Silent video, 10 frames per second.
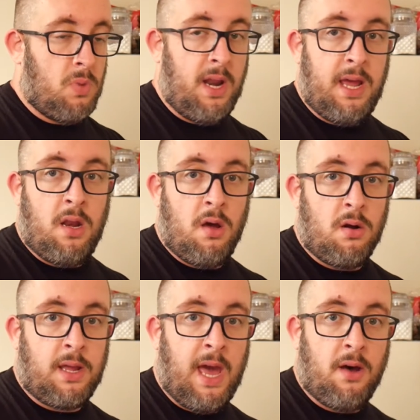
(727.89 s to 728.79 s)

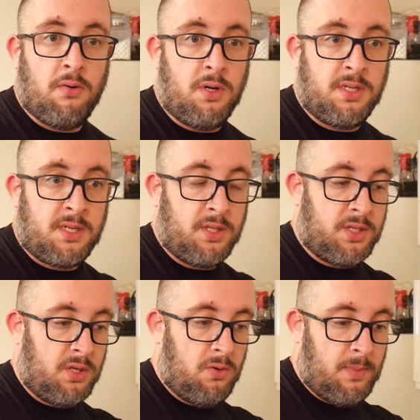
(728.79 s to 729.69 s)
800 calories
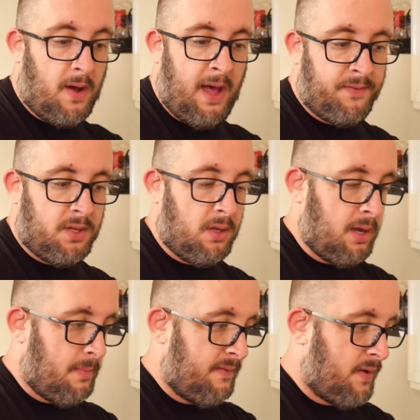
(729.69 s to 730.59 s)
consumed. I'll have to look
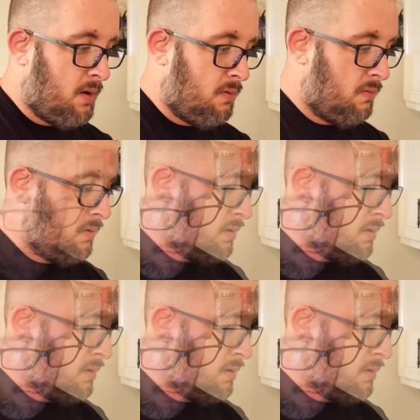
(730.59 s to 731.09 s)
at my phone.